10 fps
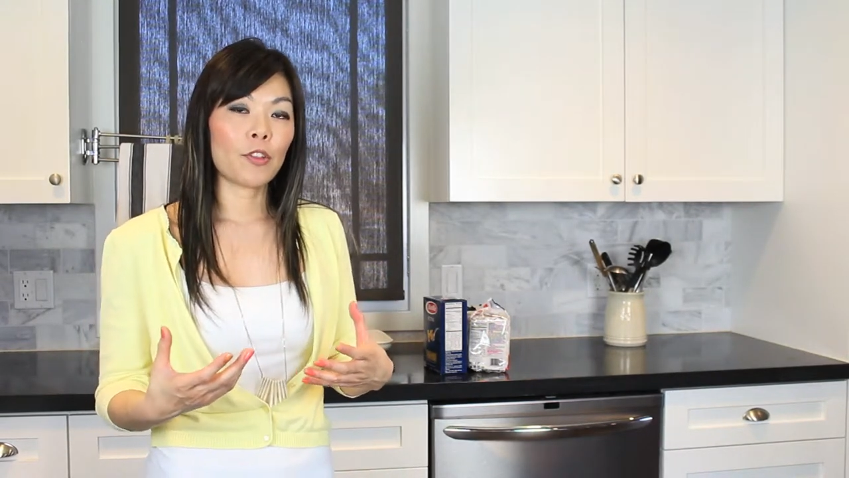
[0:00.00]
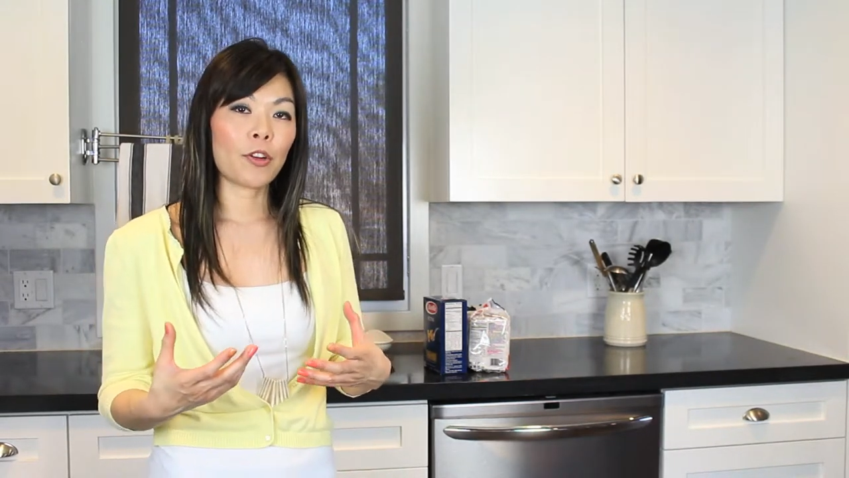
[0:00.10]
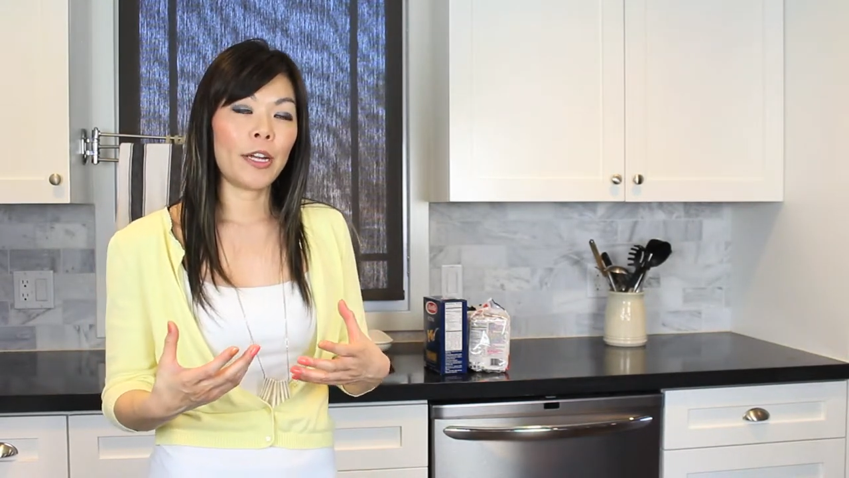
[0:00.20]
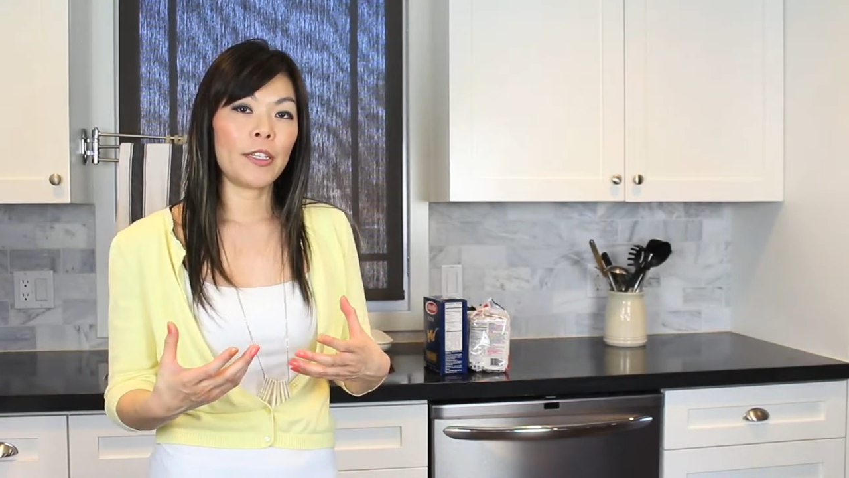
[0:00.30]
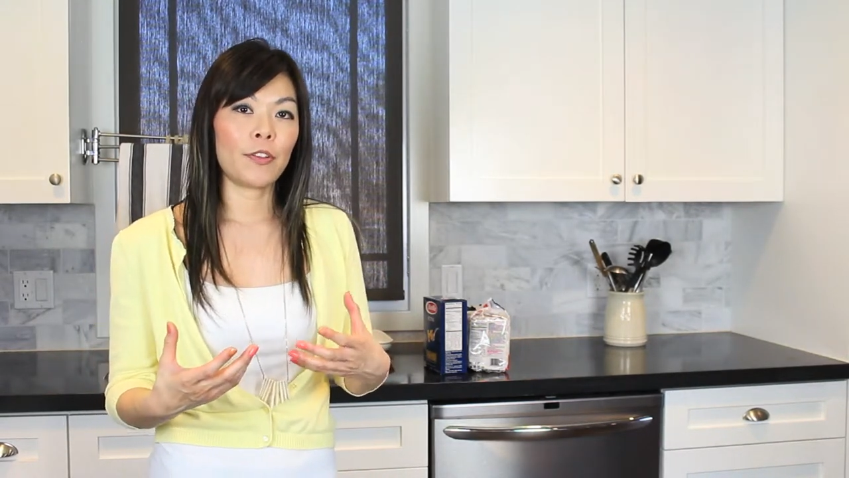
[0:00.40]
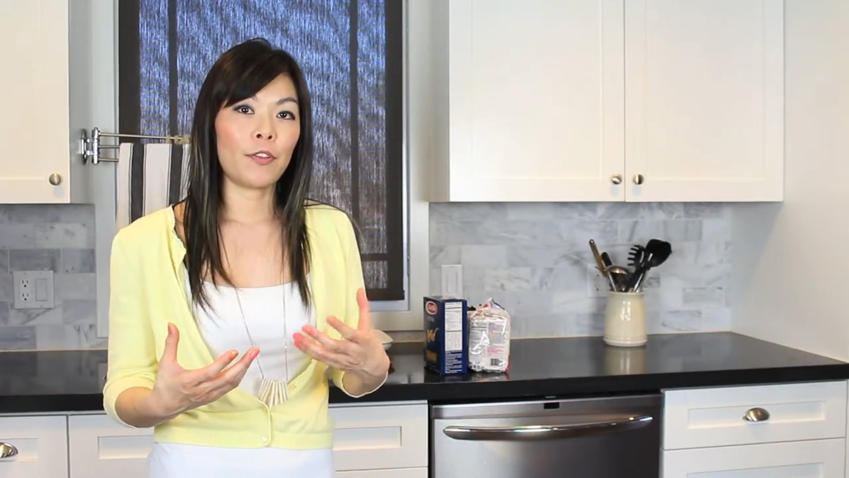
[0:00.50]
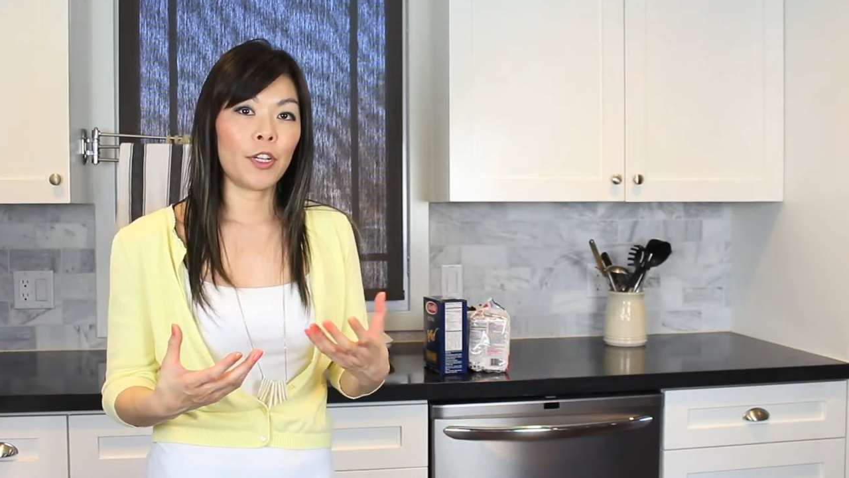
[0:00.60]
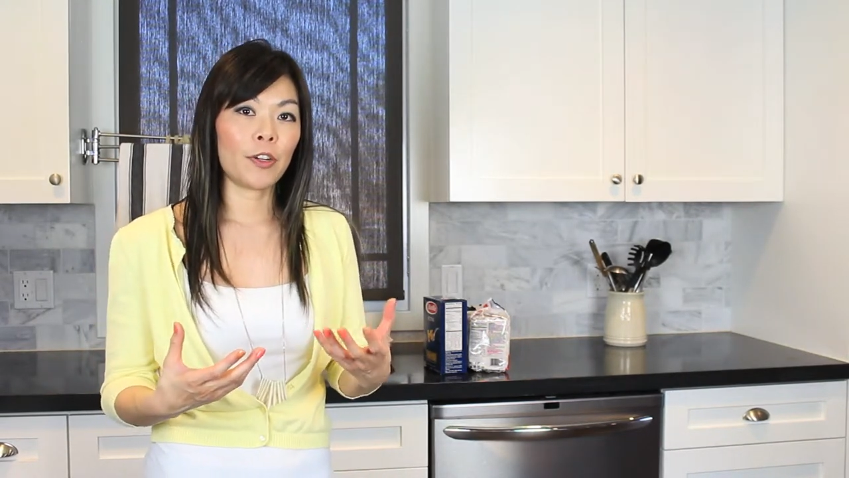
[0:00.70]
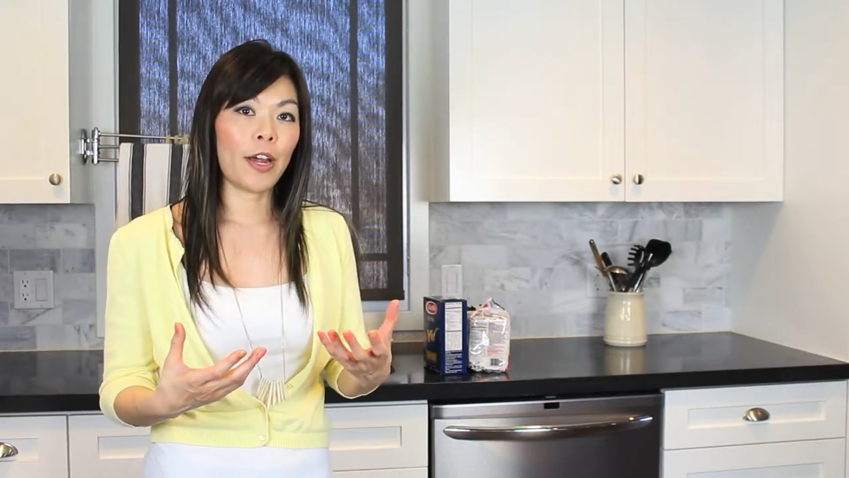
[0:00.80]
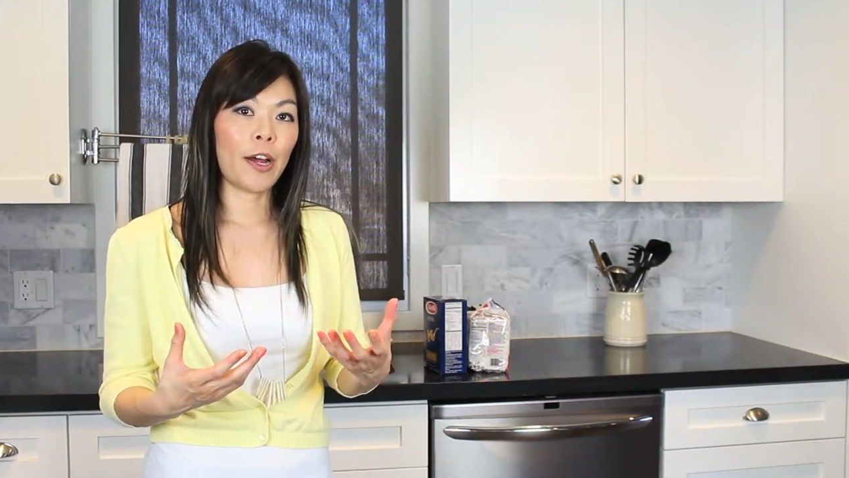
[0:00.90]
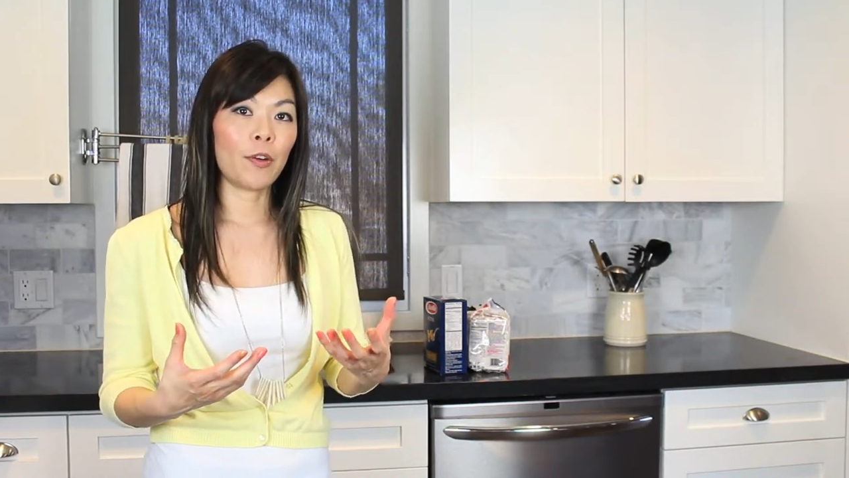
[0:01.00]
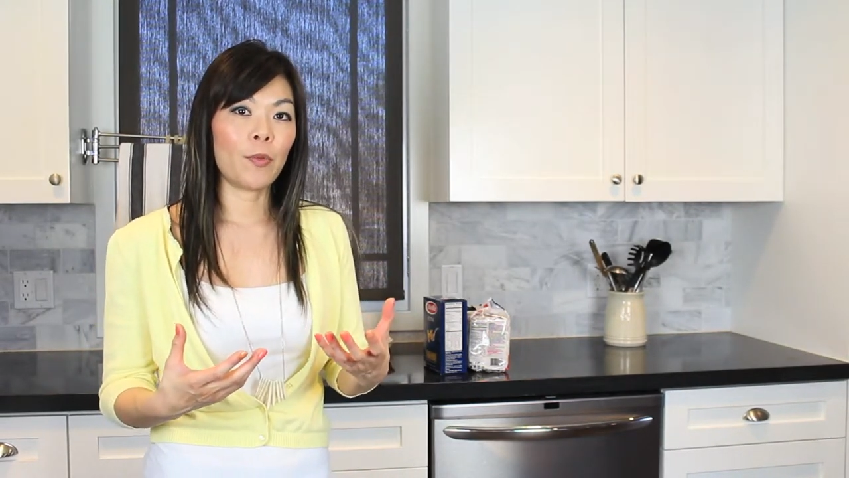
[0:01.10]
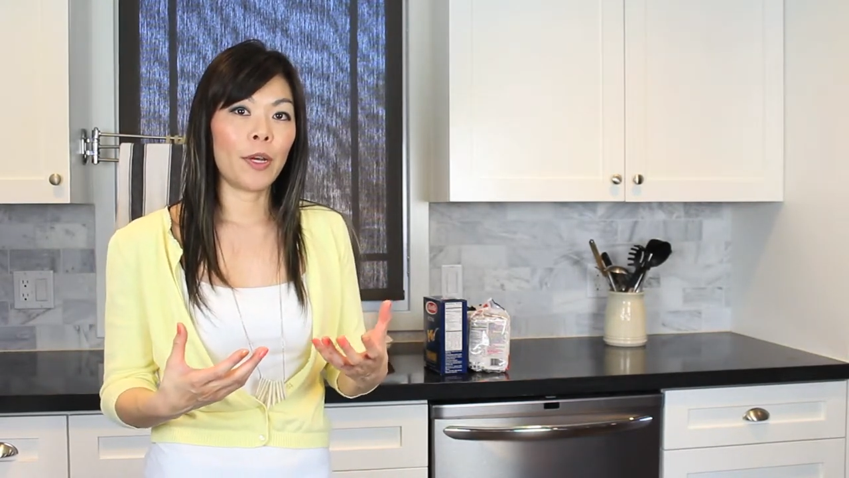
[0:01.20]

trying to figure out